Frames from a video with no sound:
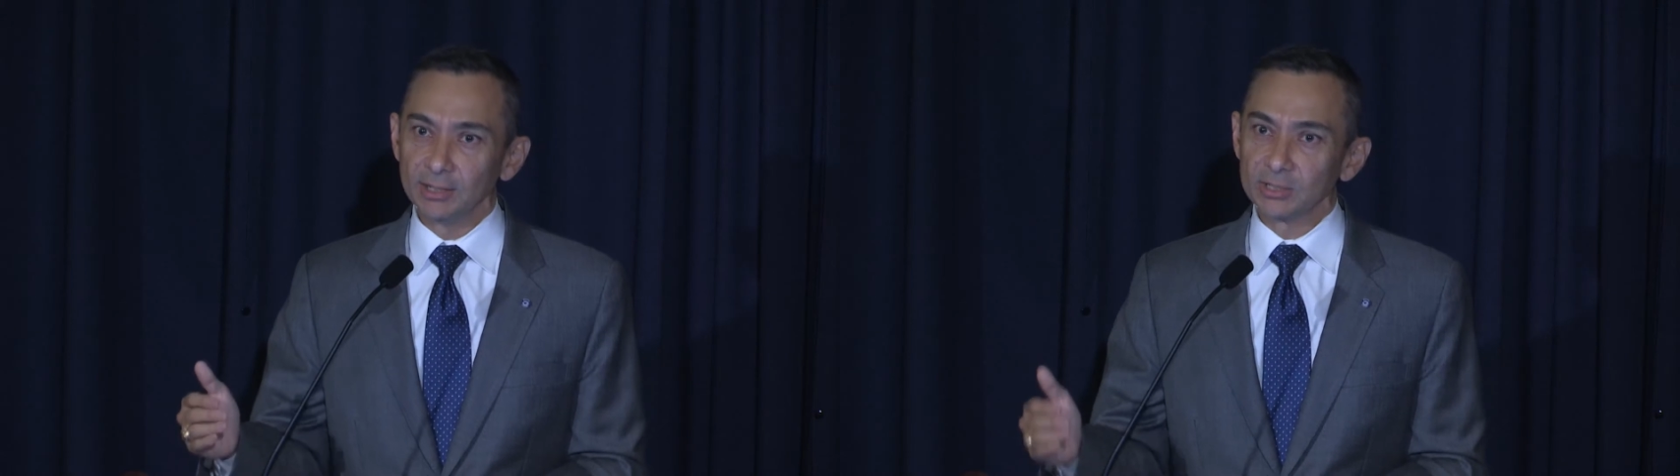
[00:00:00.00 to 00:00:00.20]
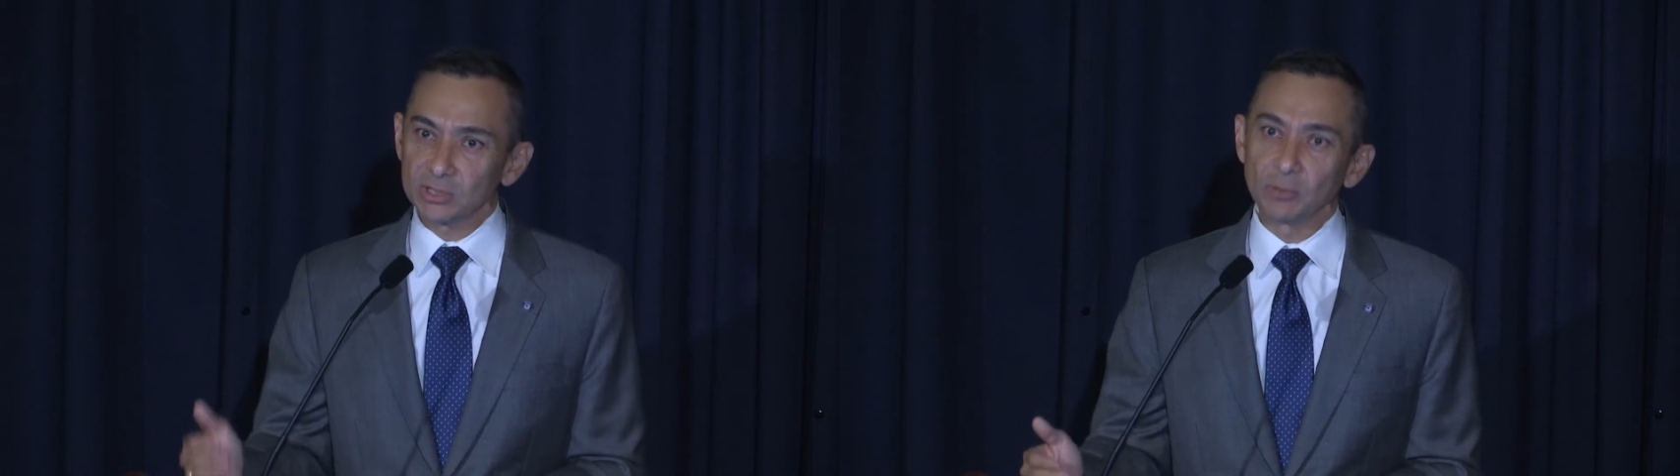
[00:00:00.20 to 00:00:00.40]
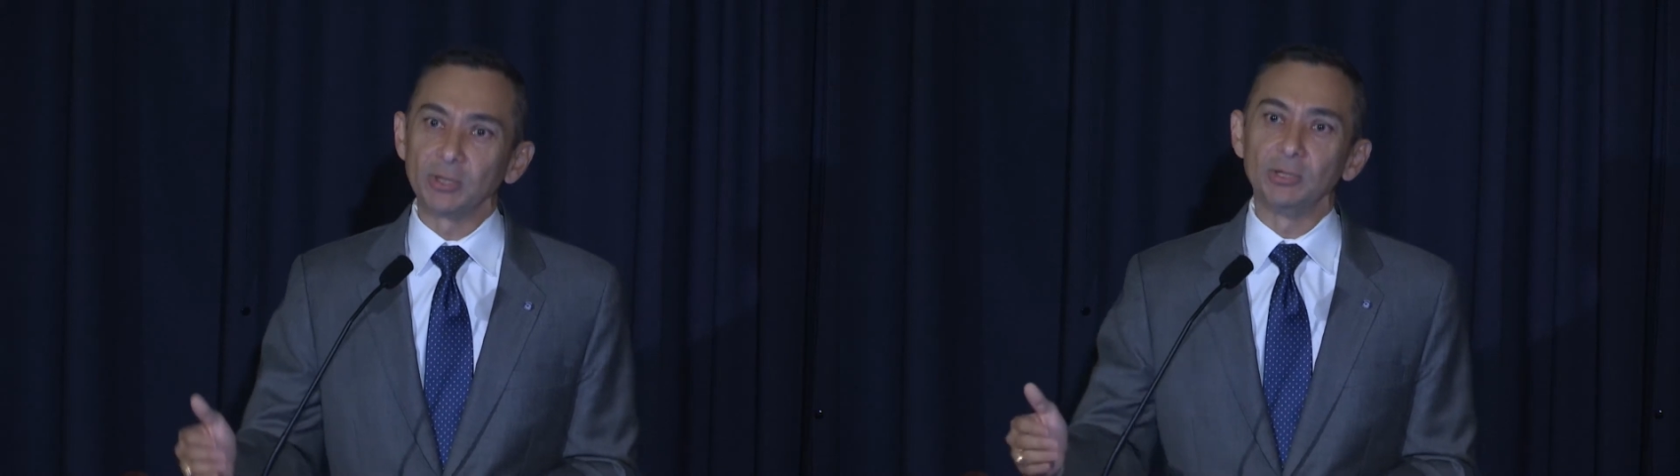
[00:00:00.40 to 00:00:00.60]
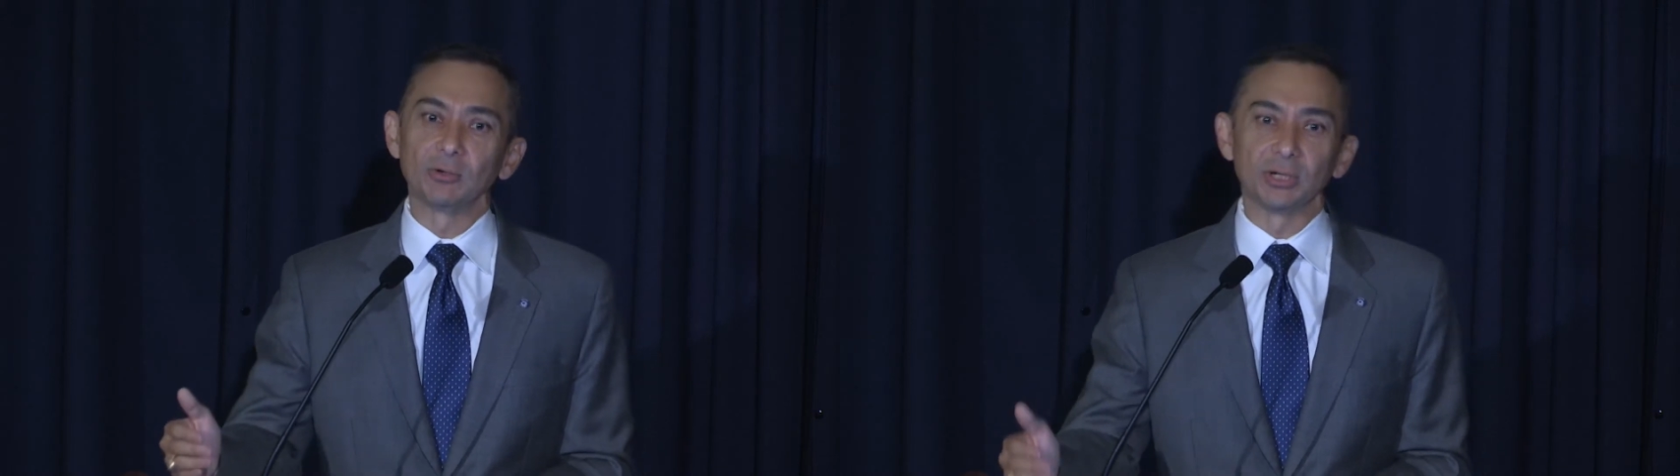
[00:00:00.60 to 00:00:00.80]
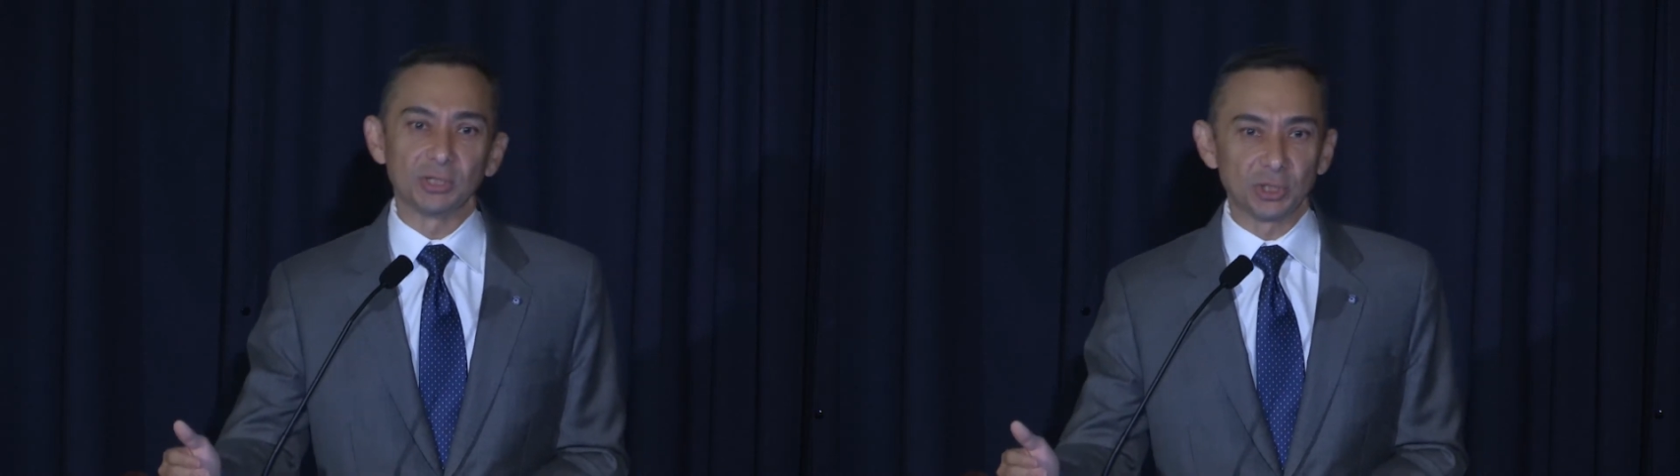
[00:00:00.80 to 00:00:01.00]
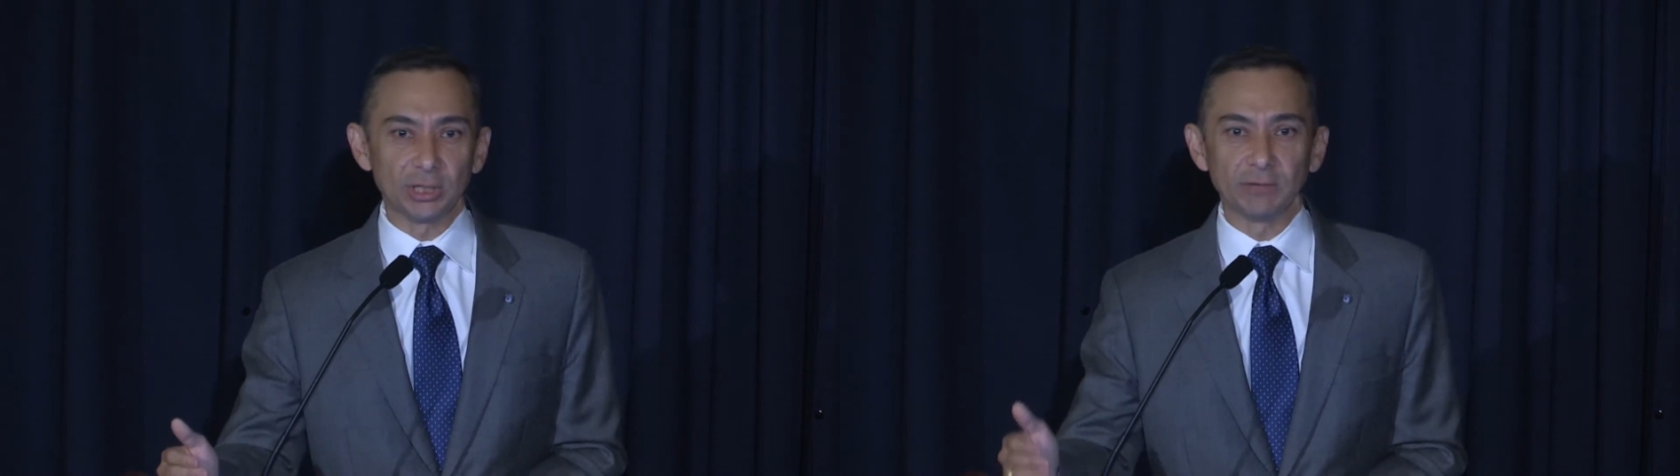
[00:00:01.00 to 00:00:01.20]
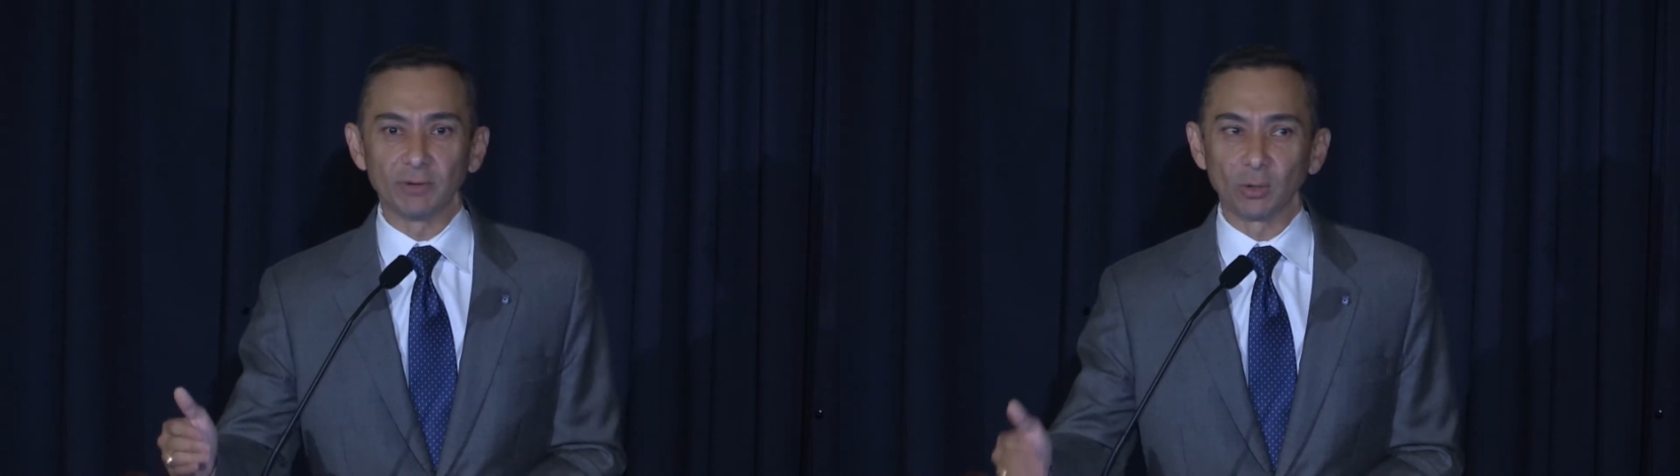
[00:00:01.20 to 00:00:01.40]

so that you can achieve and